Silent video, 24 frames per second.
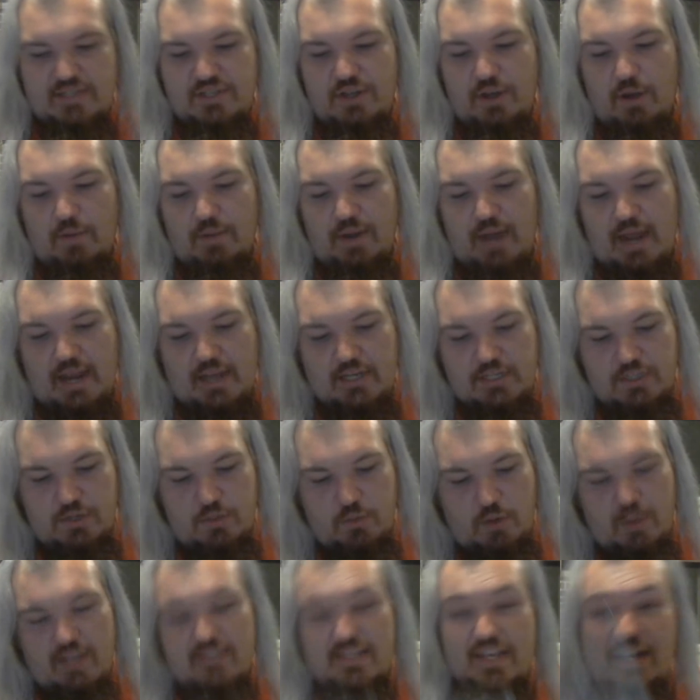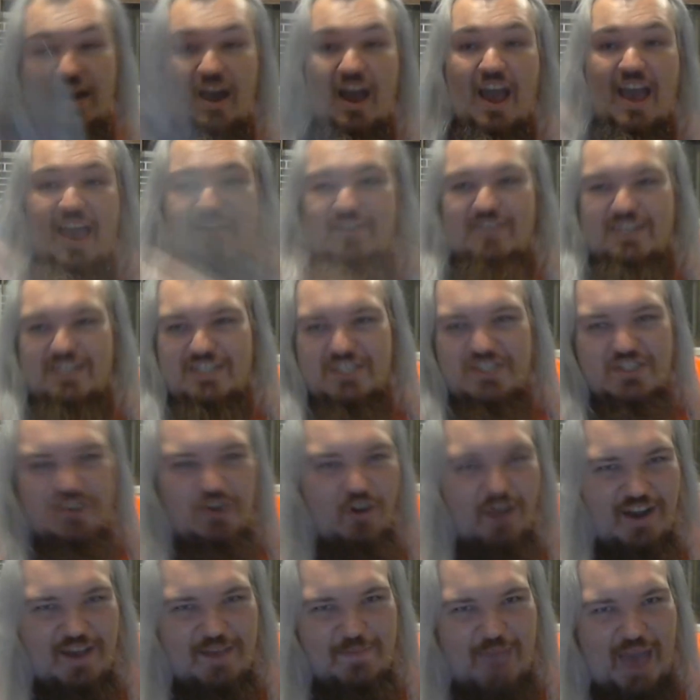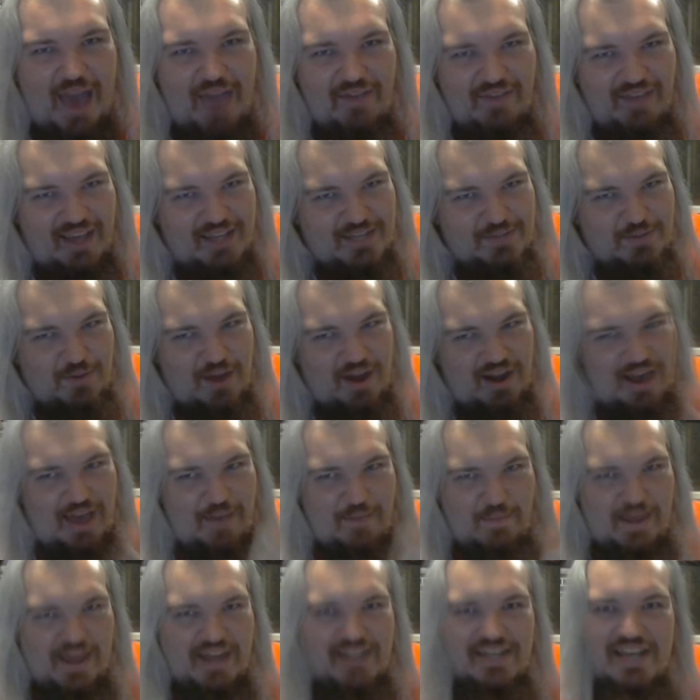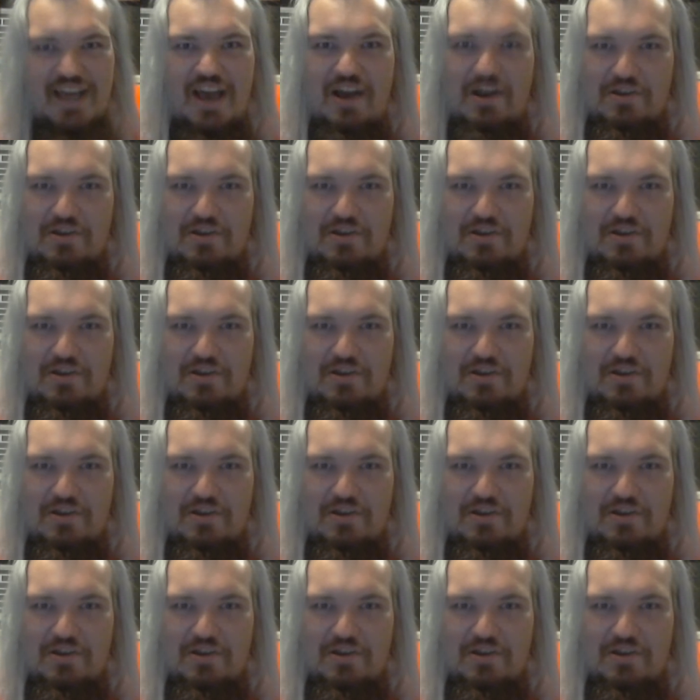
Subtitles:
nomination was, and I have a story about this one, let me tell